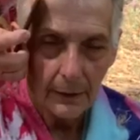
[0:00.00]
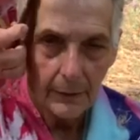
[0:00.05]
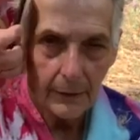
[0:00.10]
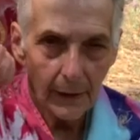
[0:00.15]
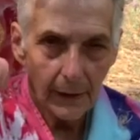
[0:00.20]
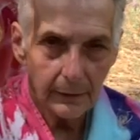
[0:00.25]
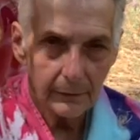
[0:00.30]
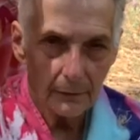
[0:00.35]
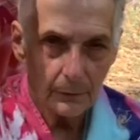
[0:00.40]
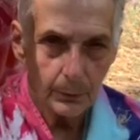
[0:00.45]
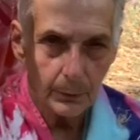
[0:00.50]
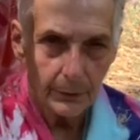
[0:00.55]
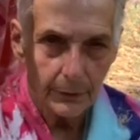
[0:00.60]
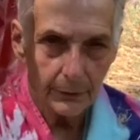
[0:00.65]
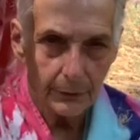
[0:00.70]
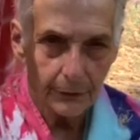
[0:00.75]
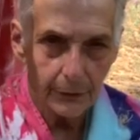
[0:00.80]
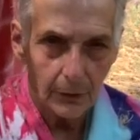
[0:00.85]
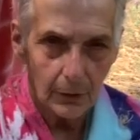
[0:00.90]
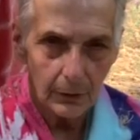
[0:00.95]
That's where
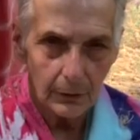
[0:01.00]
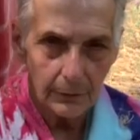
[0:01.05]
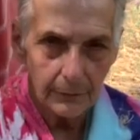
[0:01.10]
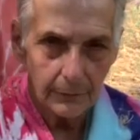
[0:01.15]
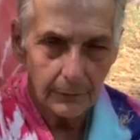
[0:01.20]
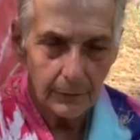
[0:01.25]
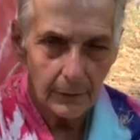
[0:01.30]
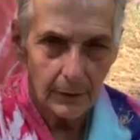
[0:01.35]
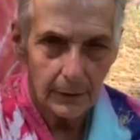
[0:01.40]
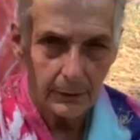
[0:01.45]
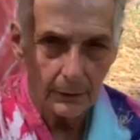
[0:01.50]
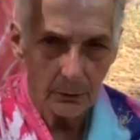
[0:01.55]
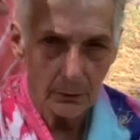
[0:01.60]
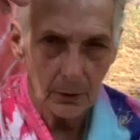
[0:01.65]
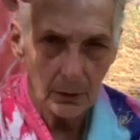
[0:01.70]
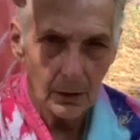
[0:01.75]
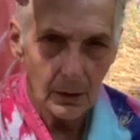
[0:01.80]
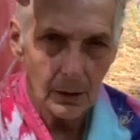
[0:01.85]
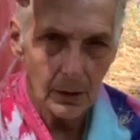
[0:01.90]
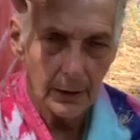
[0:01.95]
it falls. I
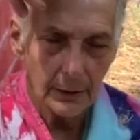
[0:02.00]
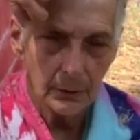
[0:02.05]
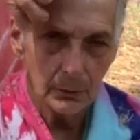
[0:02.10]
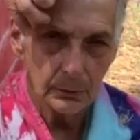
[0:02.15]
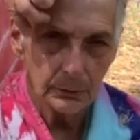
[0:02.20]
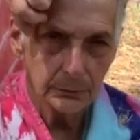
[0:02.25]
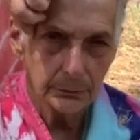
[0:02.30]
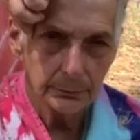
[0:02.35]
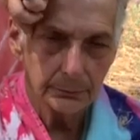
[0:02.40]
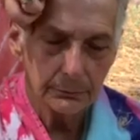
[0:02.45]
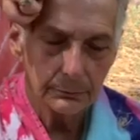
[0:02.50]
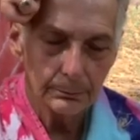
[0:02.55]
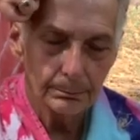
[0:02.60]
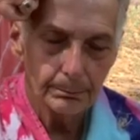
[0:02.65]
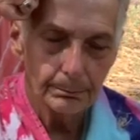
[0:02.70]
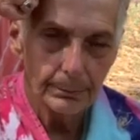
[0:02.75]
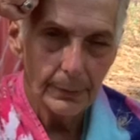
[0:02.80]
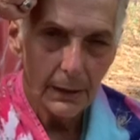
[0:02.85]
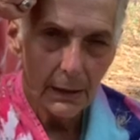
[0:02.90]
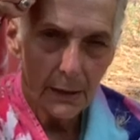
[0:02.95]
don't
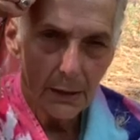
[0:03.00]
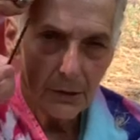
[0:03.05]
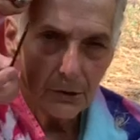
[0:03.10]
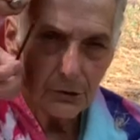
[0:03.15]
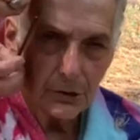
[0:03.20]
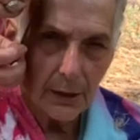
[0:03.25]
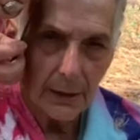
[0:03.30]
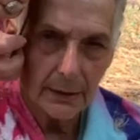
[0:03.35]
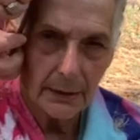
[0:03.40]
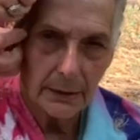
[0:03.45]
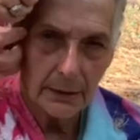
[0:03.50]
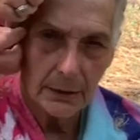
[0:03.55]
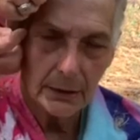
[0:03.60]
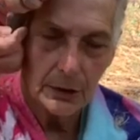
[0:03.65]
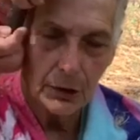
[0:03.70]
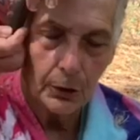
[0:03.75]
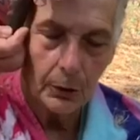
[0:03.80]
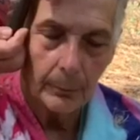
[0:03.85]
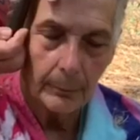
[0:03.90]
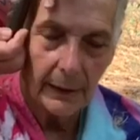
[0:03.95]
try to,
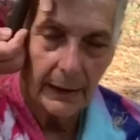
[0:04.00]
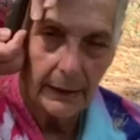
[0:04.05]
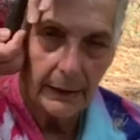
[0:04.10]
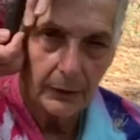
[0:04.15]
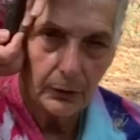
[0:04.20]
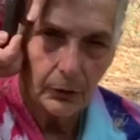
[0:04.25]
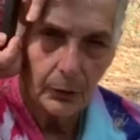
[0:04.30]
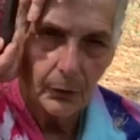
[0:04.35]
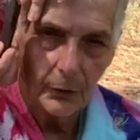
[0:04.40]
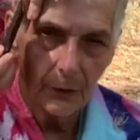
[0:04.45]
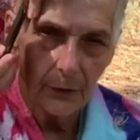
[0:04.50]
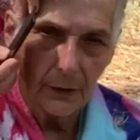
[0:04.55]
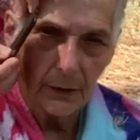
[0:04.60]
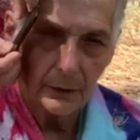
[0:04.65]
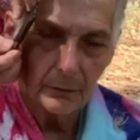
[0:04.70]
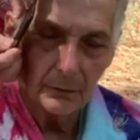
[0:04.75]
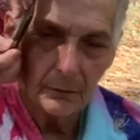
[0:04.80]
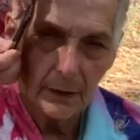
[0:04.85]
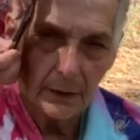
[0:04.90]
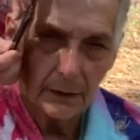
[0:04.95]
you know, make it do
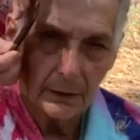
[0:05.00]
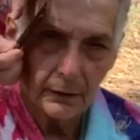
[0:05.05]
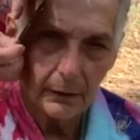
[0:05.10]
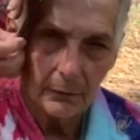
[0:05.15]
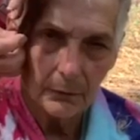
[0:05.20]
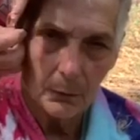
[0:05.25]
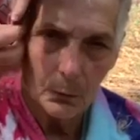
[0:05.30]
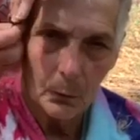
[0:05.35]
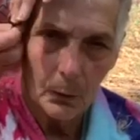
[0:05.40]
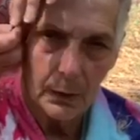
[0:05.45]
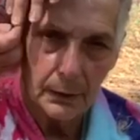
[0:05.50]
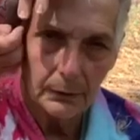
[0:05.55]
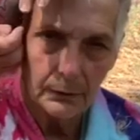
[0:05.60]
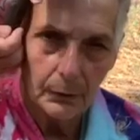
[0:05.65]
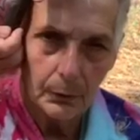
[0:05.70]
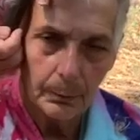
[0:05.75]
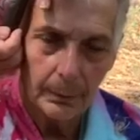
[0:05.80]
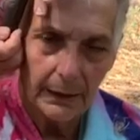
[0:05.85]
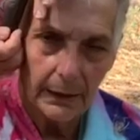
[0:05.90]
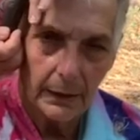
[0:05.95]
things that it doesn't want
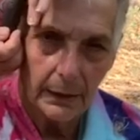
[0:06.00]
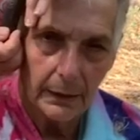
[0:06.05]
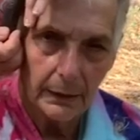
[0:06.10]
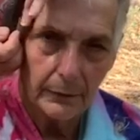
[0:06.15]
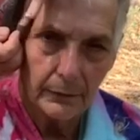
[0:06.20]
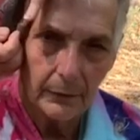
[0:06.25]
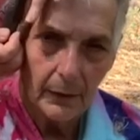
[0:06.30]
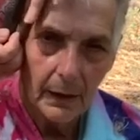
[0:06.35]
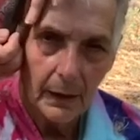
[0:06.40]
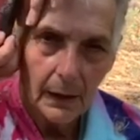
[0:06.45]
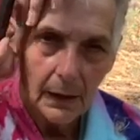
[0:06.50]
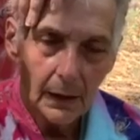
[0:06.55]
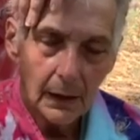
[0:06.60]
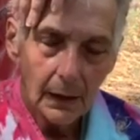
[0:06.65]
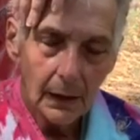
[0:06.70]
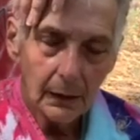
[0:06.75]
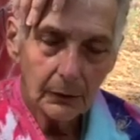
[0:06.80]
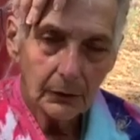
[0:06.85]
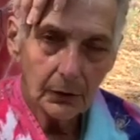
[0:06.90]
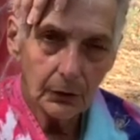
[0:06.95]
to, because
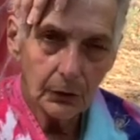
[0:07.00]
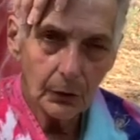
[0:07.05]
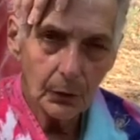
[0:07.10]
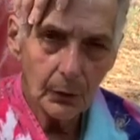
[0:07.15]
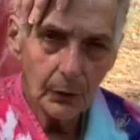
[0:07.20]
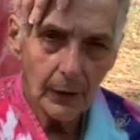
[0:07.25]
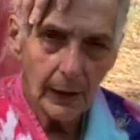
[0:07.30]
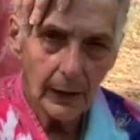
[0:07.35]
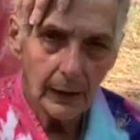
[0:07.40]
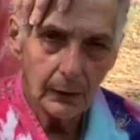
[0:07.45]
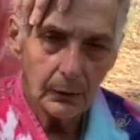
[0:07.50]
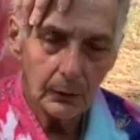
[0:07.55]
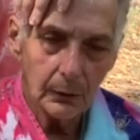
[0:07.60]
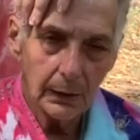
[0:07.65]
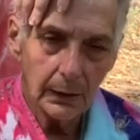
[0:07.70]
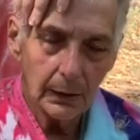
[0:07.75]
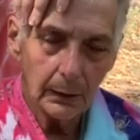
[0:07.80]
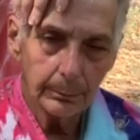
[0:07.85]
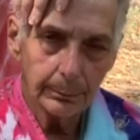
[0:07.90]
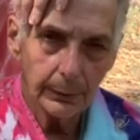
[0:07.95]
to do that you
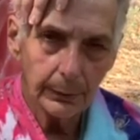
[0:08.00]
need a